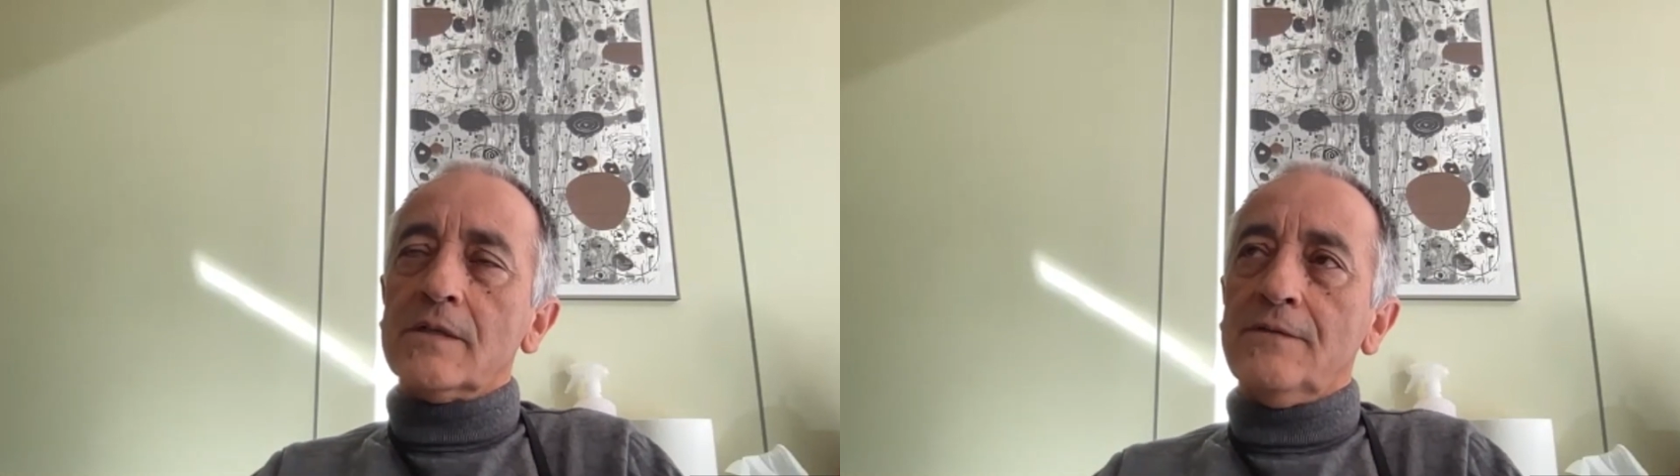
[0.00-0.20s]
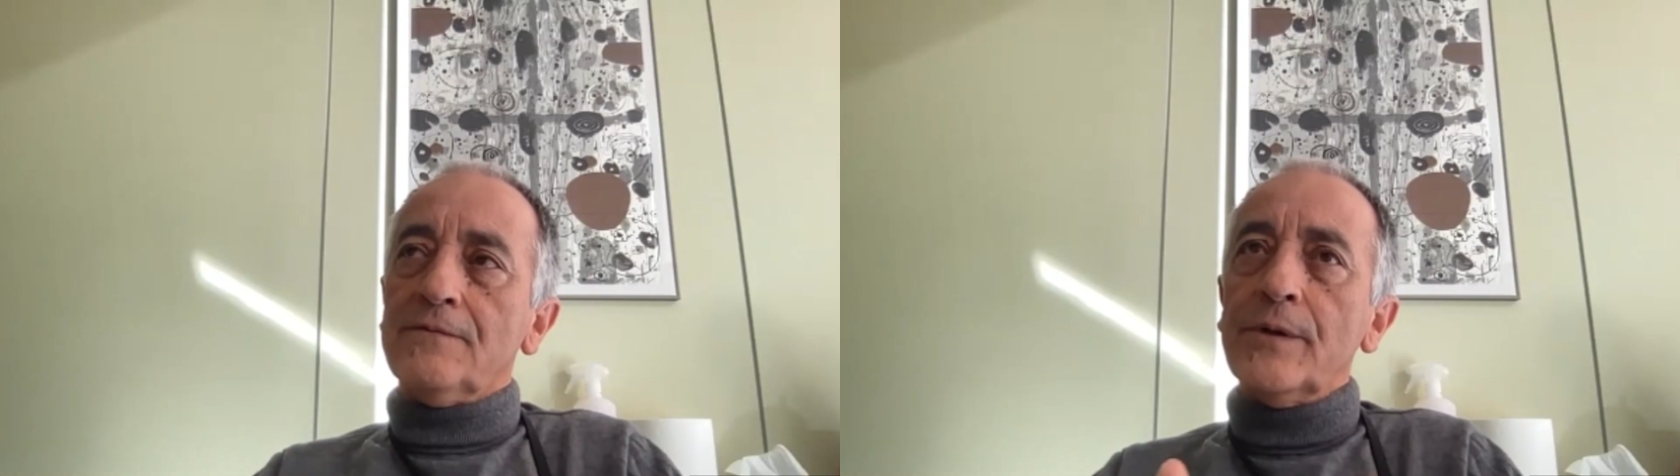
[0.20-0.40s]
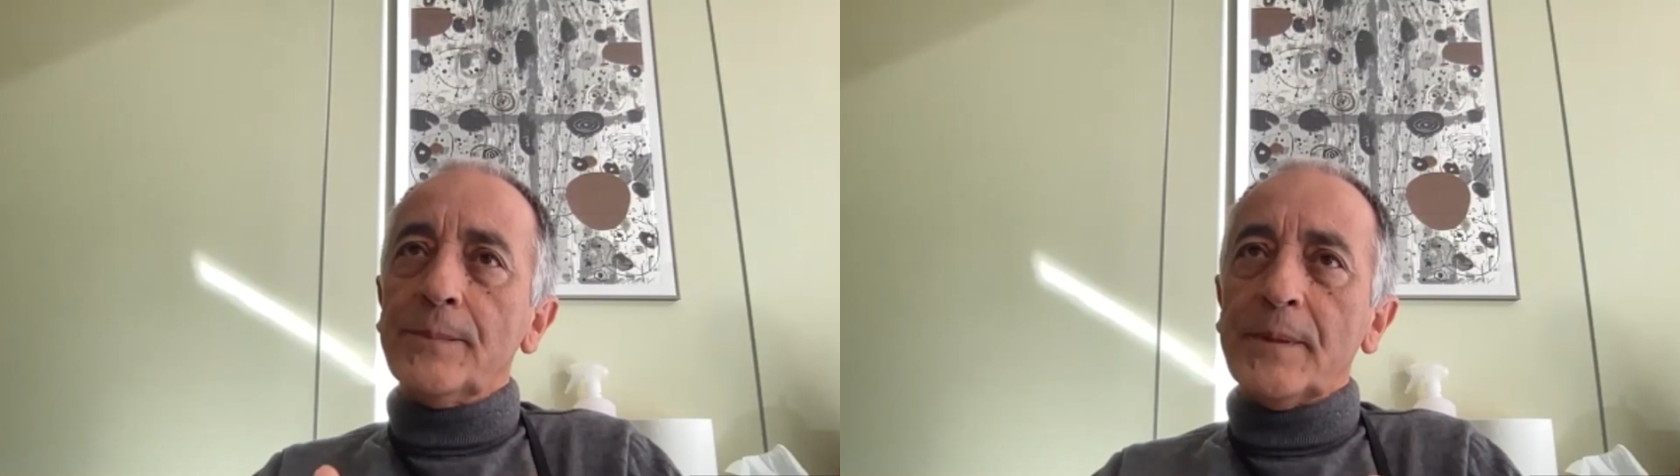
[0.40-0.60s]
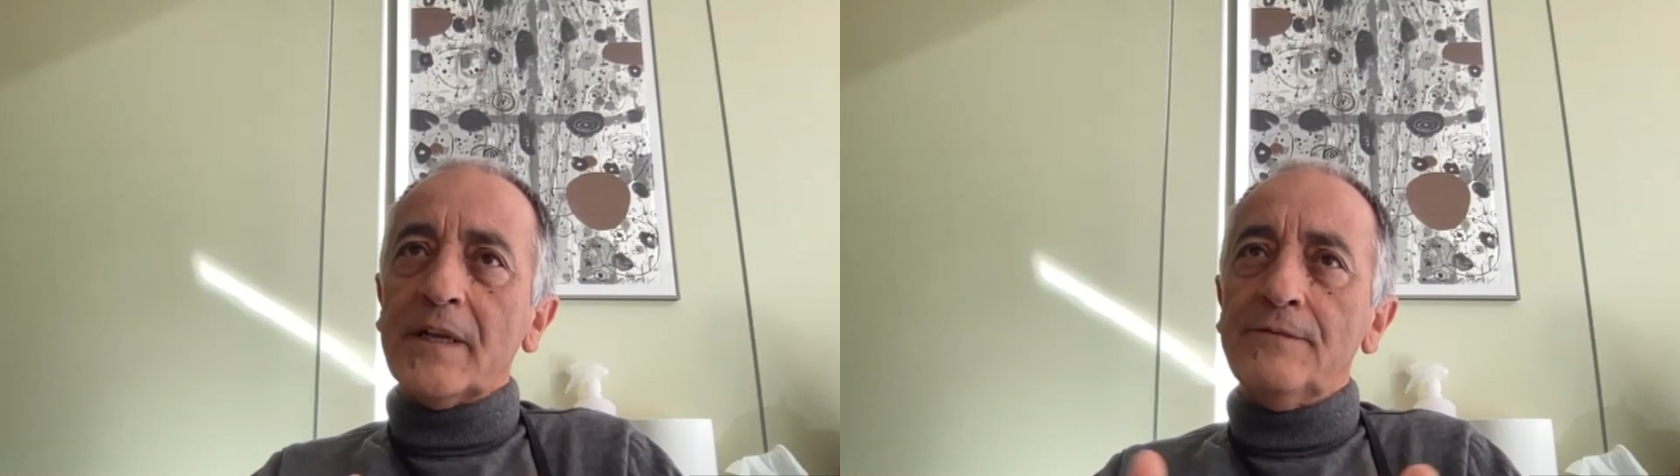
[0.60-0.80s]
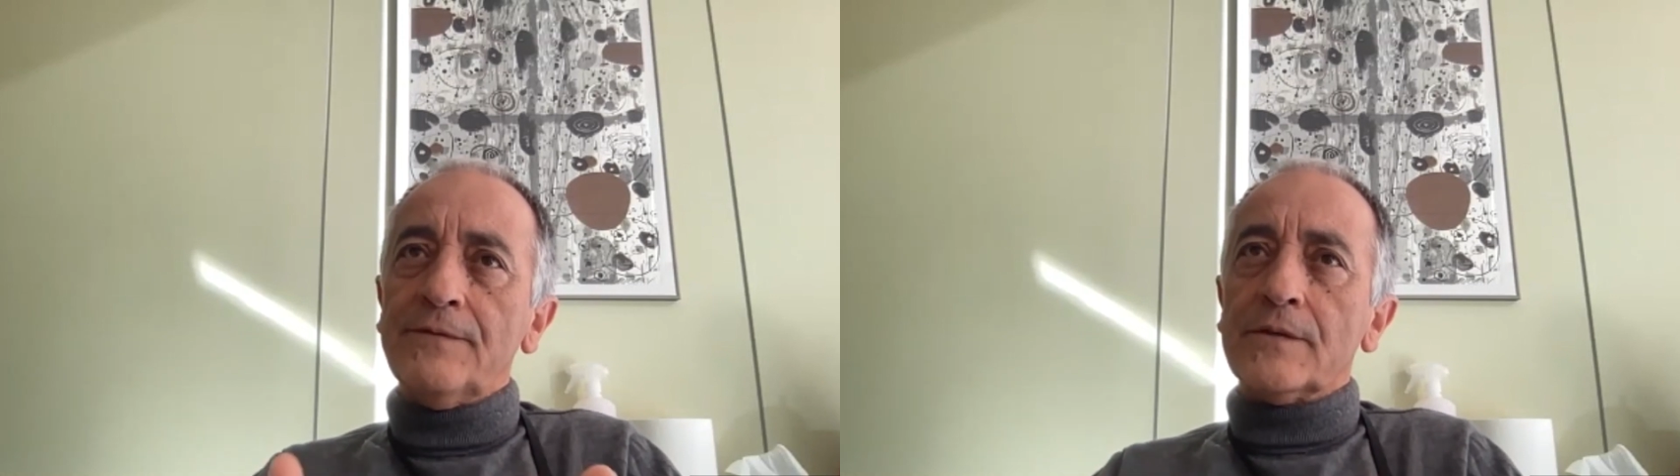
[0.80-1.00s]
have cryptic
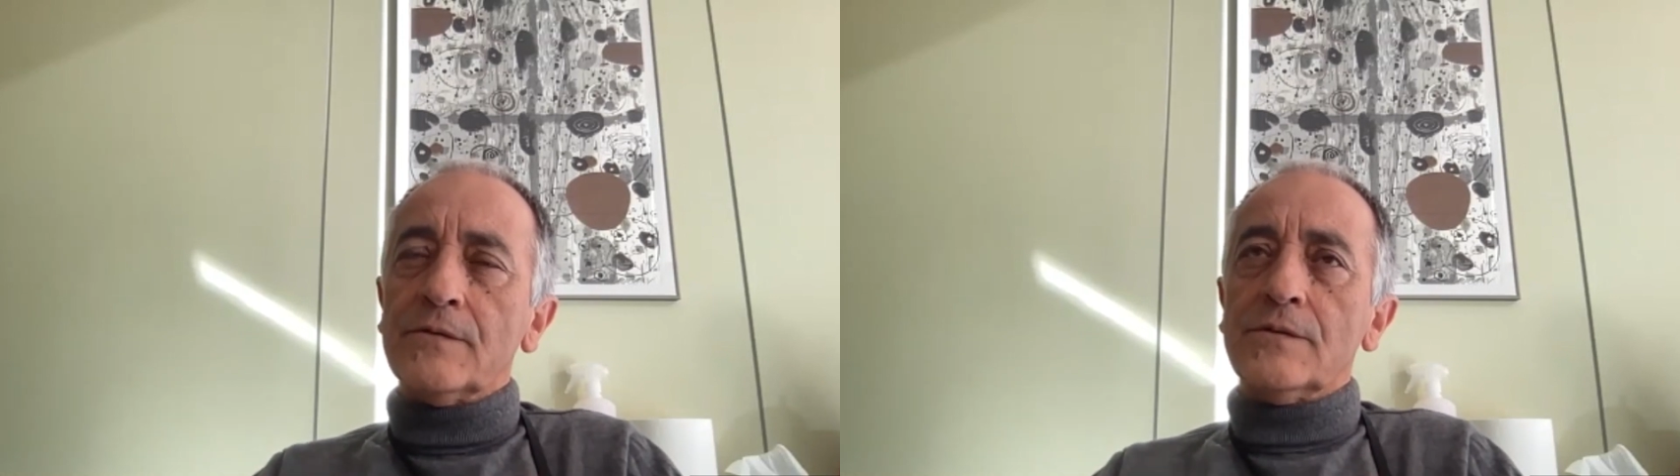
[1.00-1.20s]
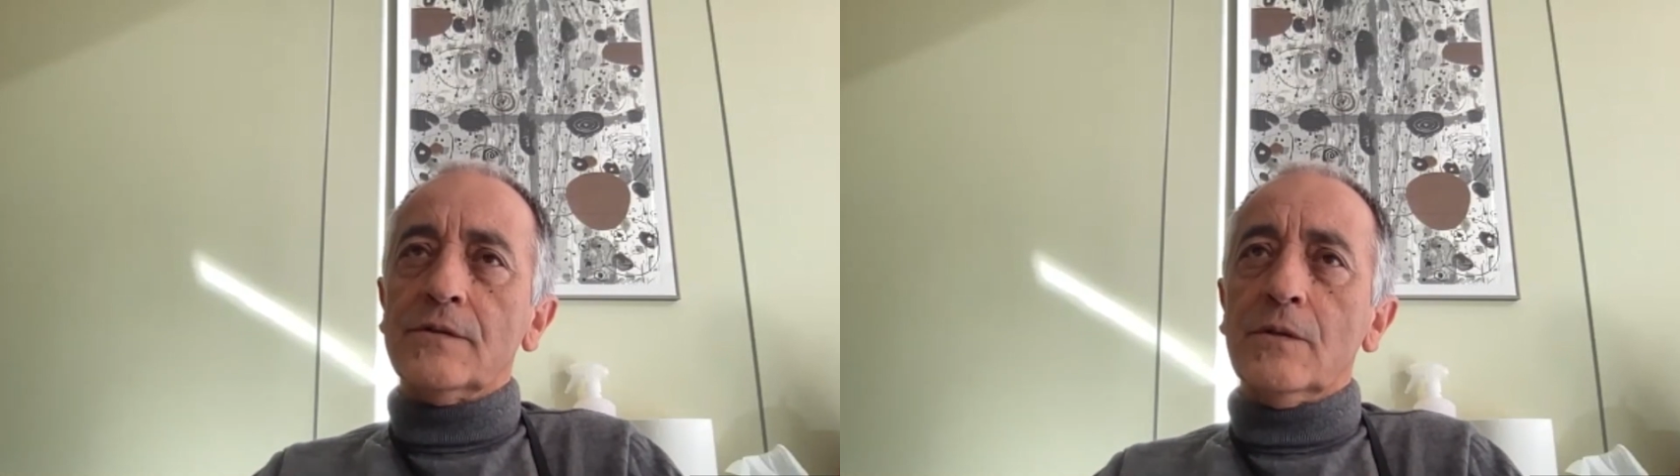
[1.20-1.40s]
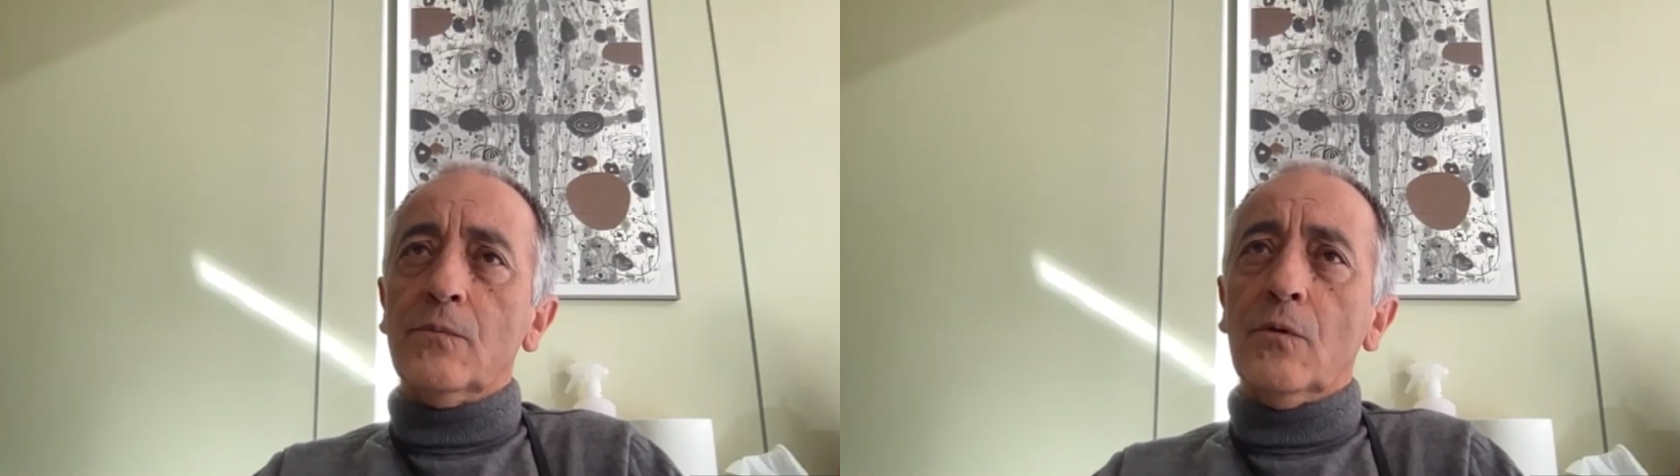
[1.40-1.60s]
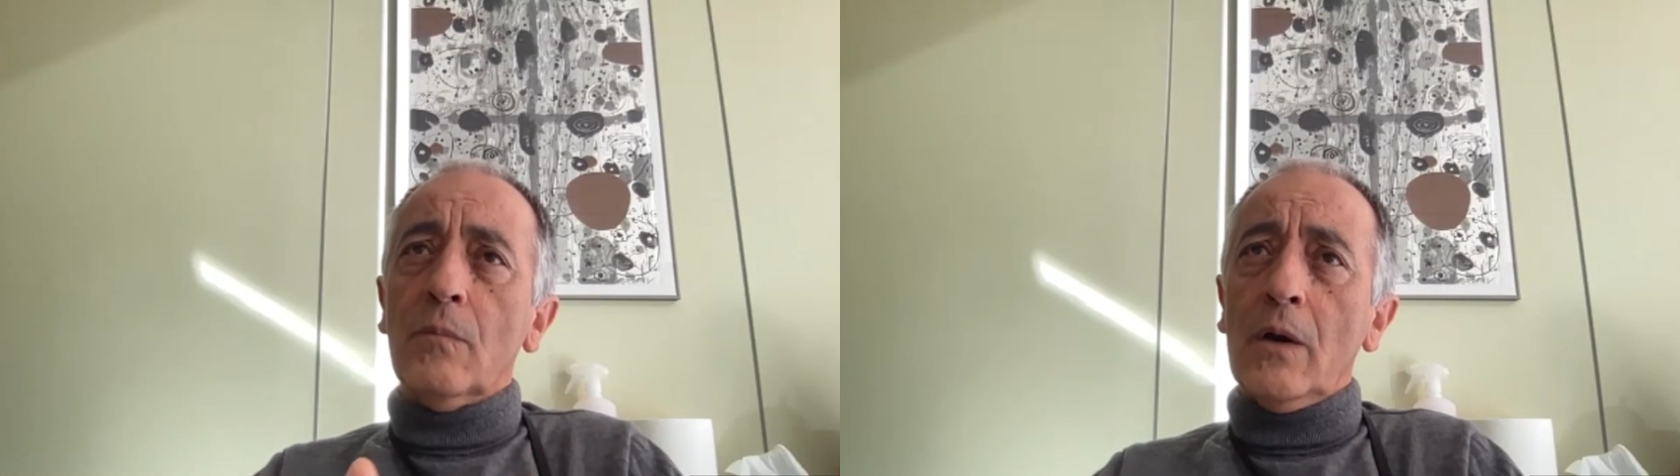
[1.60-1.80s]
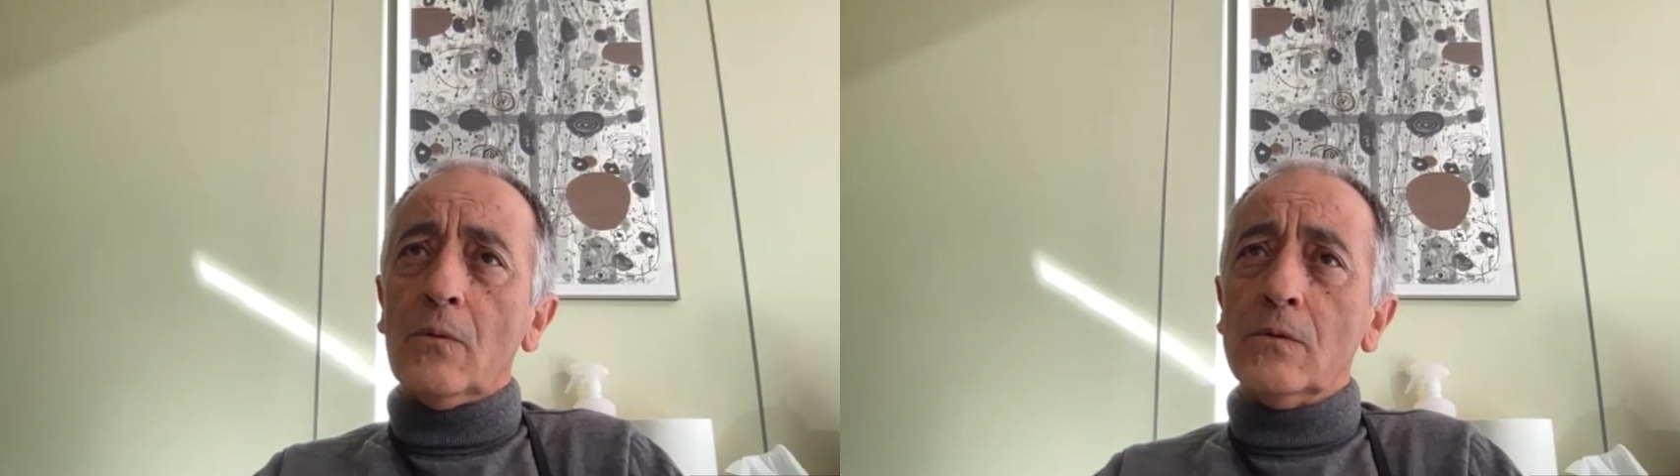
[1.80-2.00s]
infections in the bone
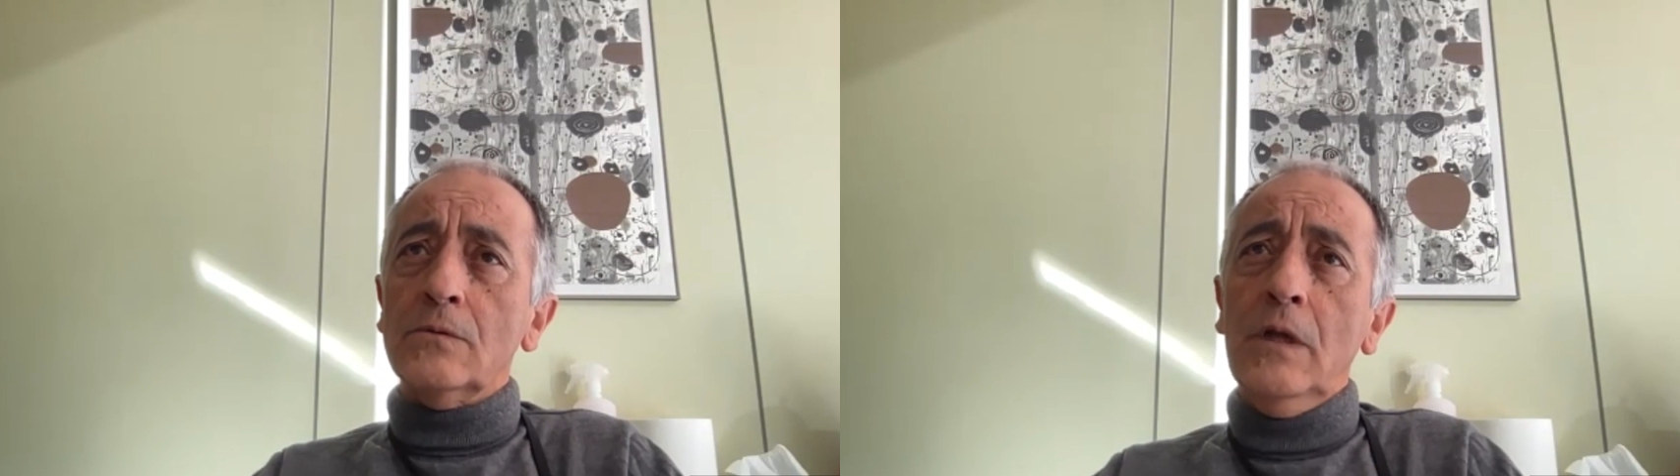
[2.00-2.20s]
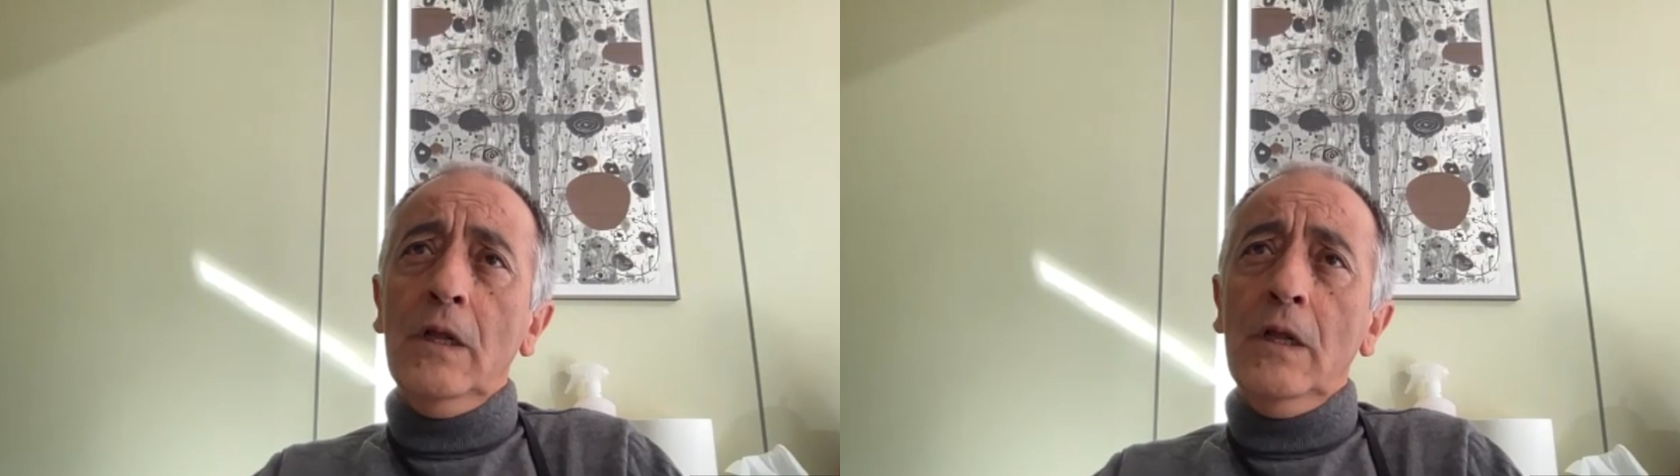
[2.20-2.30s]
marrow.